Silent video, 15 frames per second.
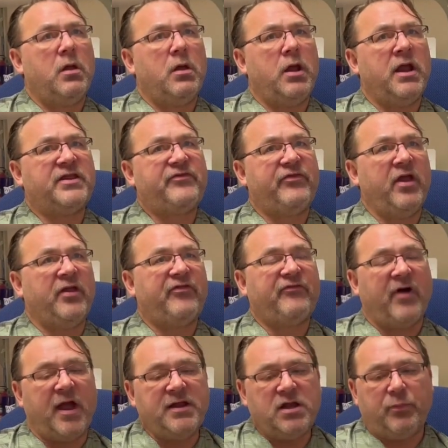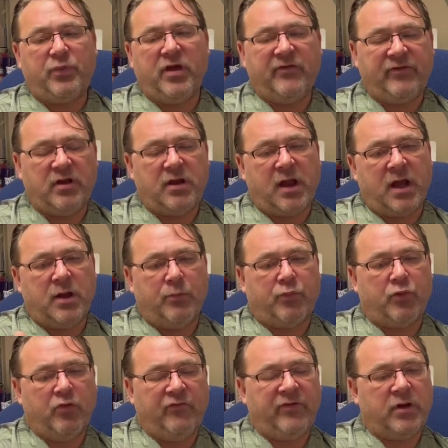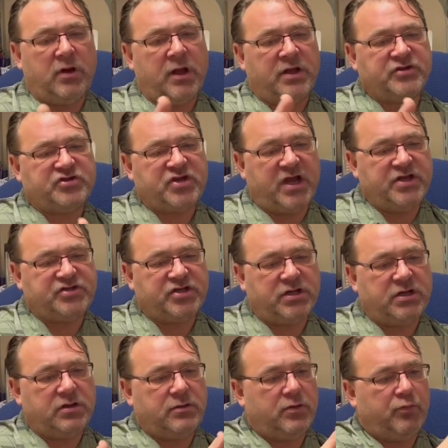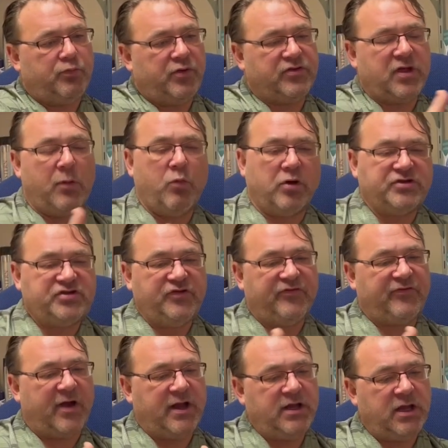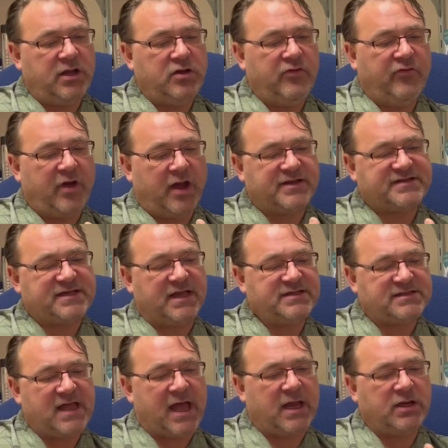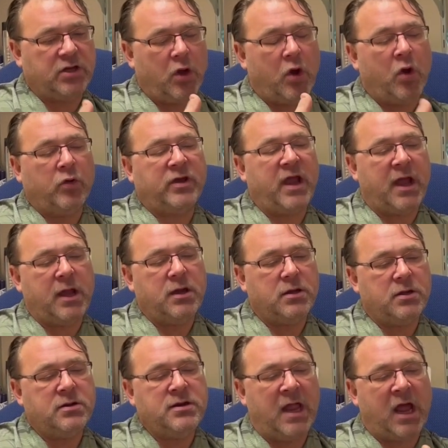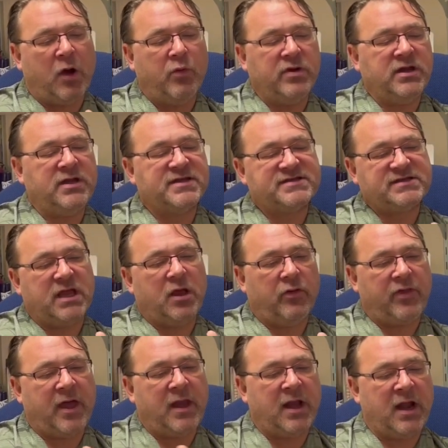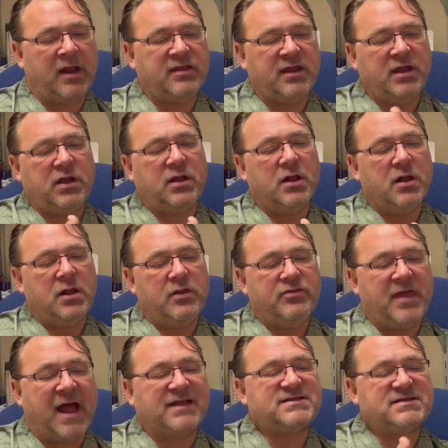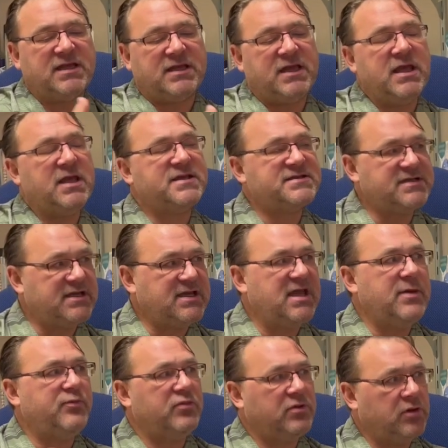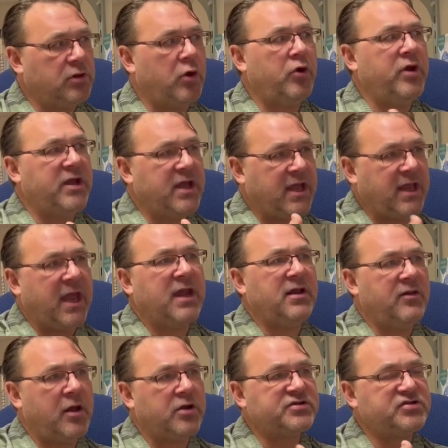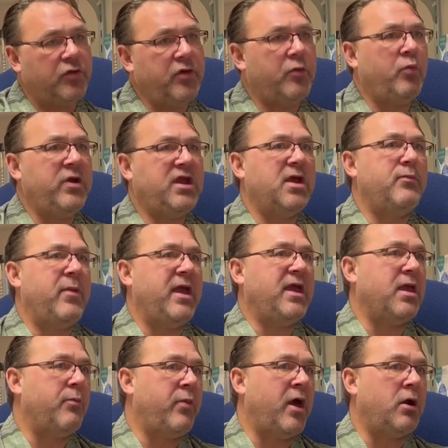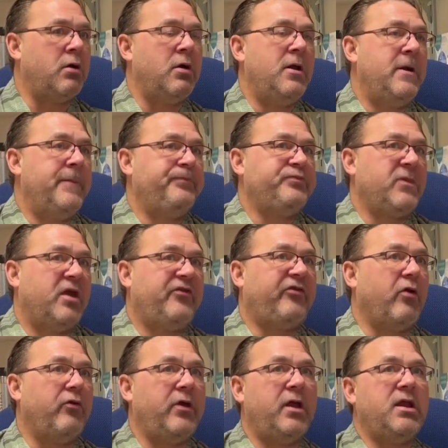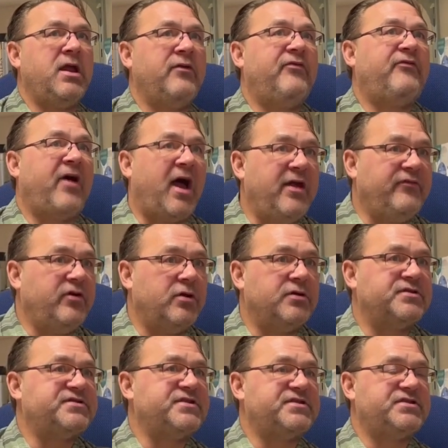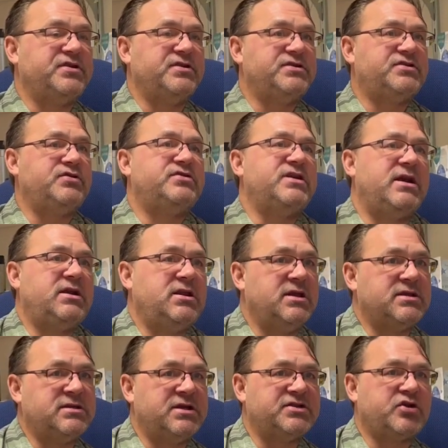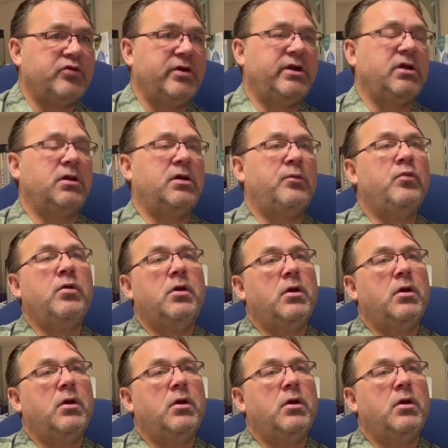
It's fine to pivot and improve it and change it, but then once you find it, you've got to sense that and go, okay, now we need to scale that. And I think that's the key, is to keep learning and getting there so that we can make it better, so that in 5 years, the students who take this curriculum